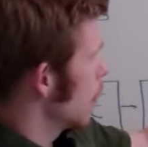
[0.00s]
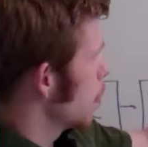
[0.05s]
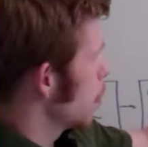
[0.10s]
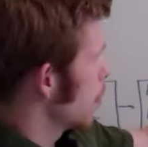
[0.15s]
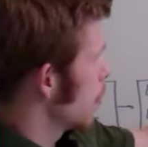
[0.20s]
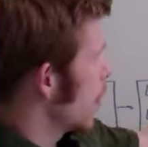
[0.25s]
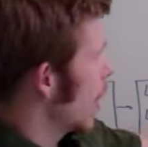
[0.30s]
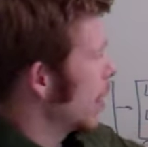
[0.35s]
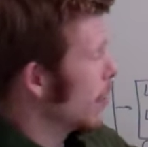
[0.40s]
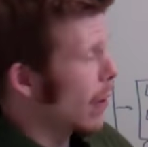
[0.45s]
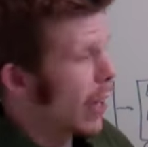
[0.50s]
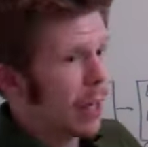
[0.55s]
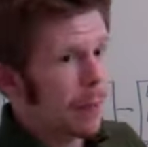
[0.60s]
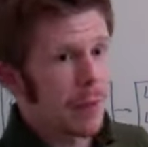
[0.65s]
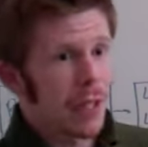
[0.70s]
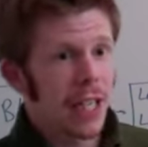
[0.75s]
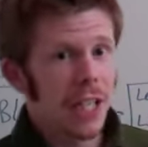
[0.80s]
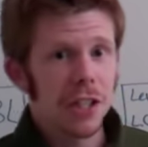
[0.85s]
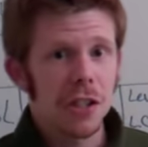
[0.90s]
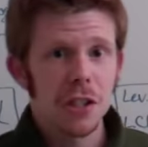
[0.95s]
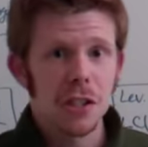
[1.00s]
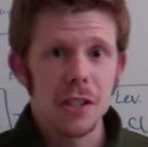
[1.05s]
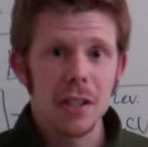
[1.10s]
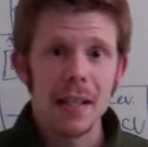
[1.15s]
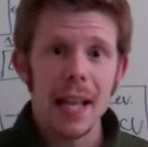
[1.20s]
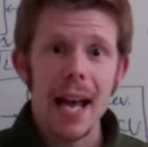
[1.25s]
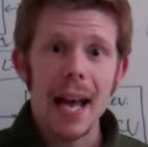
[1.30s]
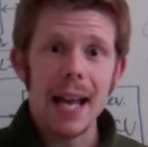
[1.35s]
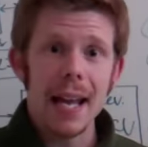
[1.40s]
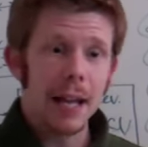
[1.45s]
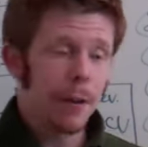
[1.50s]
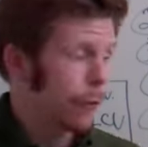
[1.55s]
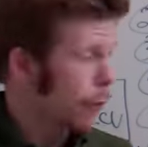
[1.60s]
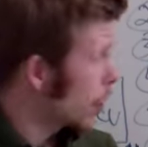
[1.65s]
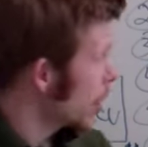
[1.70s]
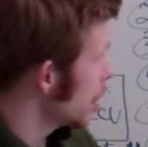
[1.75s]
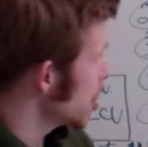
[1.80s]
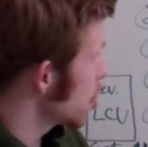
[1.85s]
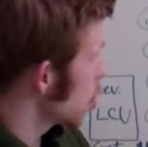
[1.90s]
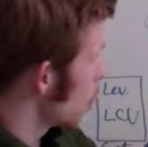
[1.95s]
provide recommendations on that. And
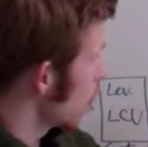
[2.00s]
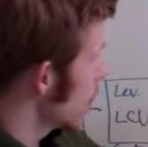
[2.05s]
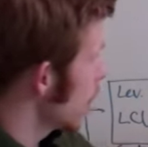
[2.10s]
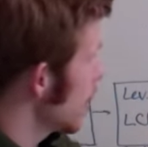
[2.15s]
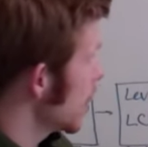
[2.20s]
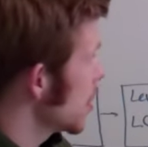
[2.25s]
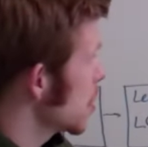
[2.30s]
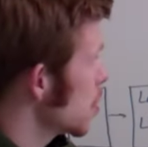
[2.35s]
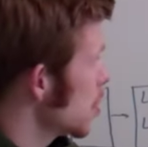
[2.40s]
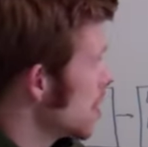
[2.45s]
for each one of these,